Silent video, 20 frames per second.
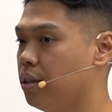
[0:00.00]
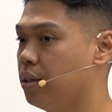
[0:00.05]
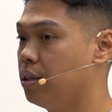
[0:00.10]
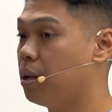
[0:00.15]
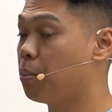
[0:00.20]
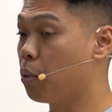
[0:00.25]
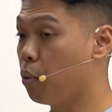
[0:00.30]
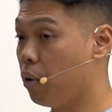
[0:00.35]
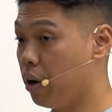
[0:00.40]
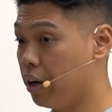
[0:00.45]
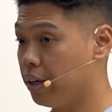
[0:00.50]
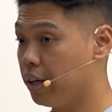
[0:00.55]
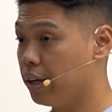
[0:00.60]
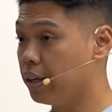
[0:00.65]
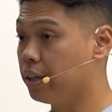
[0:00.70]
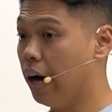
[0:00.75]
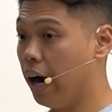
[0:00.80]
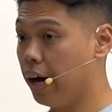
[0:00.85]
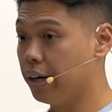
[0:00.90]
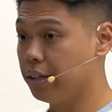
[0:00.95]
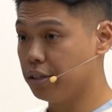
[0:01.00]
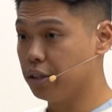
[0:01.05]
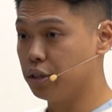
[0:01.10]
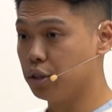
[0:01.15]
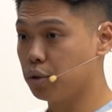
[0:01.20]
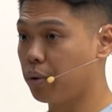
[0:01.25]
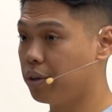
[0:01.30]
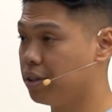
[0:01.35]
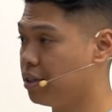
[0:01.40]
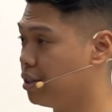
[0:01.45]
Number one, God is the
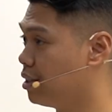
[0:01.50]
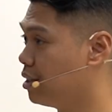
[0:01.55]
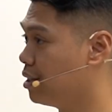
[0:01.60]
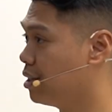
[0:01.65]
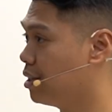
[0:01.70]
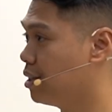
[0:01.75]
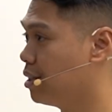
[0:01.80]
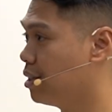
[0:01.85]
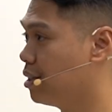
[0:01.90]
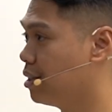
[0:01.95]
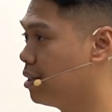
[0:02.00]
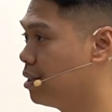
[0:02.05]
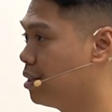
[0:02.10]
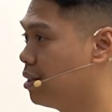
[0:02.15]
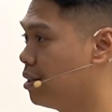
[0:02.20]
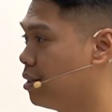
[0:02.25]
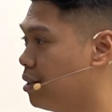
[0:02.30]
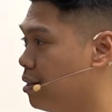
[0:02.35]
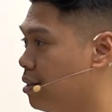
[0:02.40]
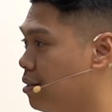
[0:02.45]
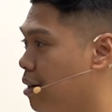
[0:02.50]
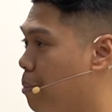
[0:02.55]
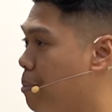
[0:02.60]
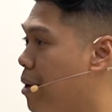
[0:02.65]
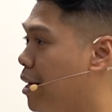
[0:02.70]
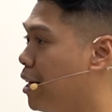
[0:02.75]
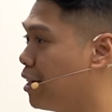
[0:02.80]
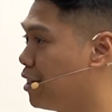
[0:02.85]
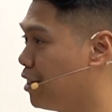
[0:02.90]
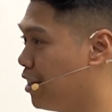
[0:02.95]
source. I'll
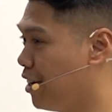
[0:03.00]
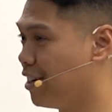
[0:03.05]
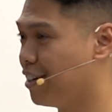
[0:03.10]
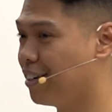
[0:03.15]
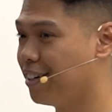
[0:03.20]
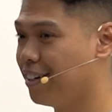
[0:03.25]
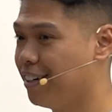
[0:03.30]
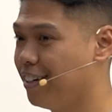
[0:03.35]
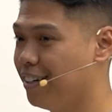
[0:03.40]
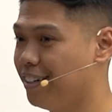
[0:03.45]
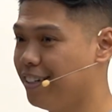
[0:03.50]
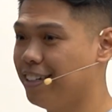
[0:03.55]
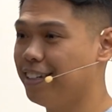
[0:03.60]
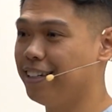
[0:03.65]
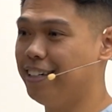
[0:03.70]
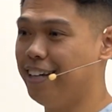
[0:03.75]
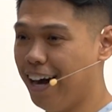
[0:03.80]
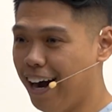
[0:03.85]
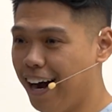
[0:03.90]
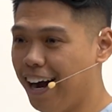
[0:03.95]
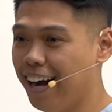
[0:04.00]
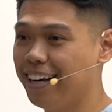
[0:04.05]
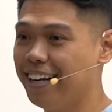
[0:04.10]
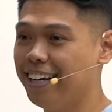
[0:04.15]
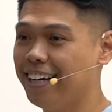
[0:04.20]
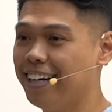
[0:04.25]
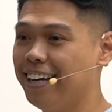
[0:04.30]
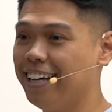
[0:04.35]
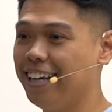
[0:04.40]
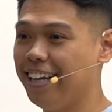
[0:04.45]
make it clear. God
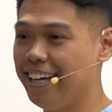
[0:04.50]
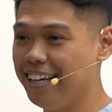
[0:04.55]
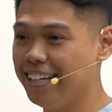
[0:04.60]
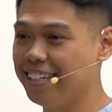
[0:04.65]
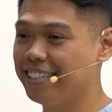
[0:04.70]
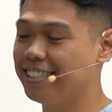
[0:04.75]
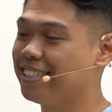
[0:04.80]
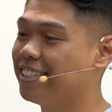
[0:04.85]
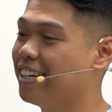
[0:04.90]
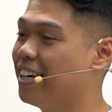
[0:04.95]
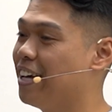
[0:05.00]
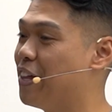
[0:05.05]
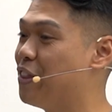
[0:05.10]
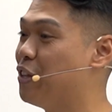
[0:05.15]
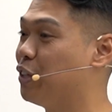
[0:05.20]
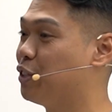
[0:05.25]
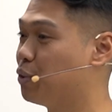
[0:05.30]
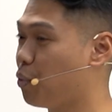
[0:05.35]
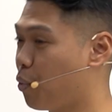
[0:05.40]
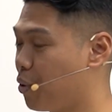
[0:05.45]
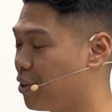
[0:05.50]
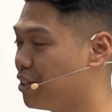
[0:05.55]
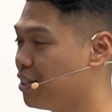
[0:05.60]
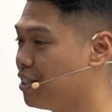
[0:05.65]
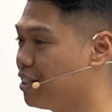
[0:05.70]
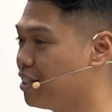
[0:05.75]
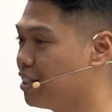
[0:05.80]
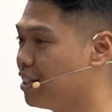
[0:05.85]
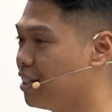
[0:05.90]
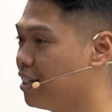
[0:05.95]
is the
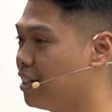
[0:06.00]
source.